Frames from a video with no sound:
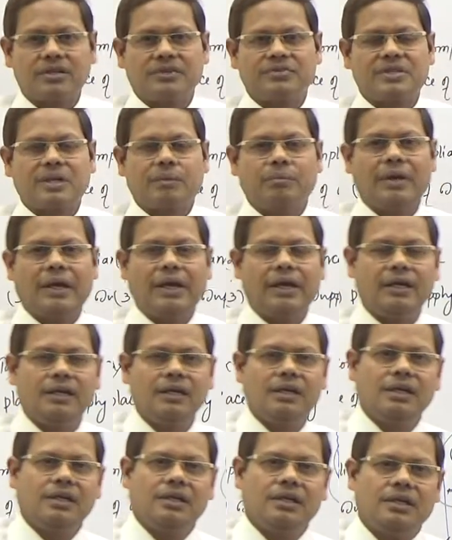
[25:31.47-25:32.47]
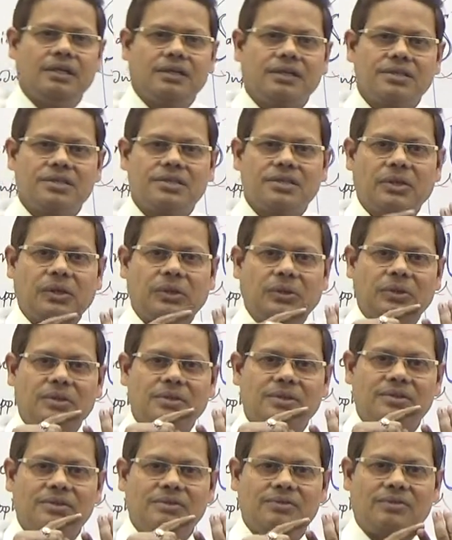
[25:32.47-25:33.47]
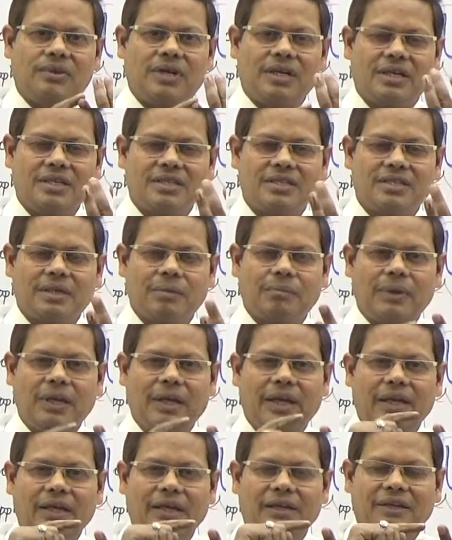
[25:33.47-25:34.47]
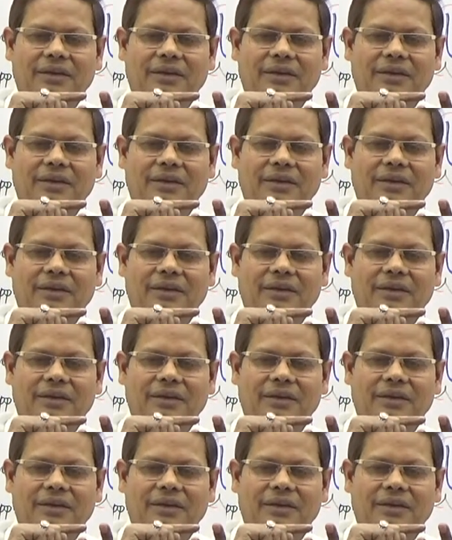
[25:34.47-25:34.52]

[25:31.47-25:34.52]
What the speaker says: of supply. So, what is supply?